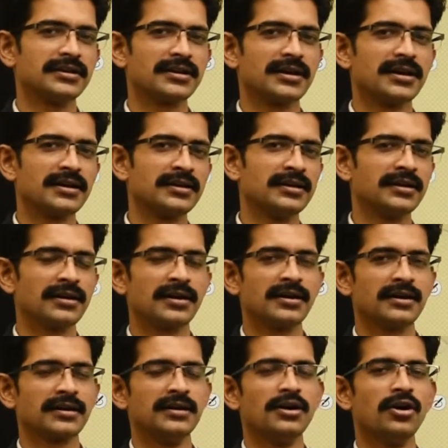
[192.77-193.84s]
Iran,
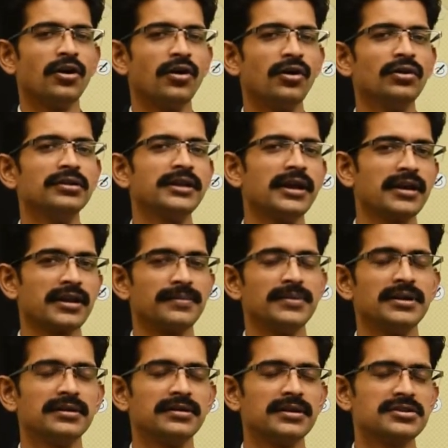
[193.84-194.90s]
Iraq, all the
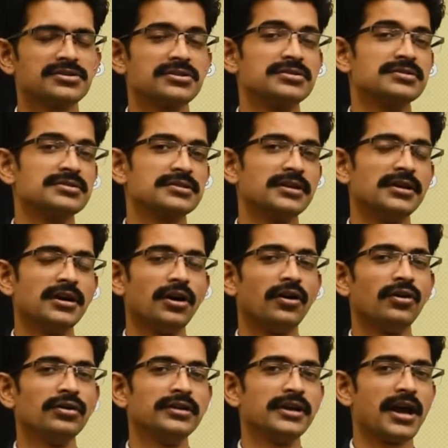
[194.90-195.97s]
Arabian nations,
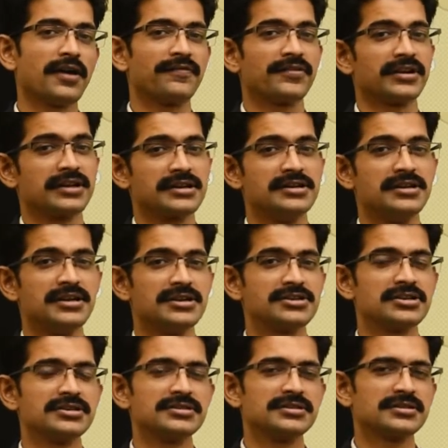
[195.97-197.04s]
all the African
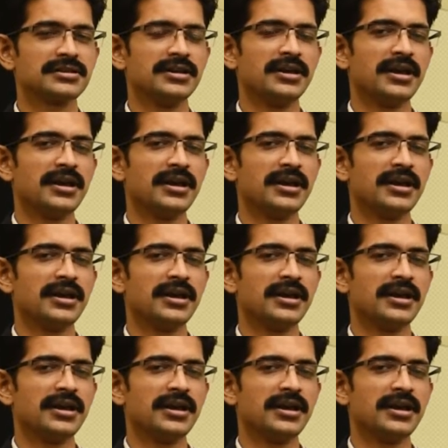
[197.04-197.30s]
nations,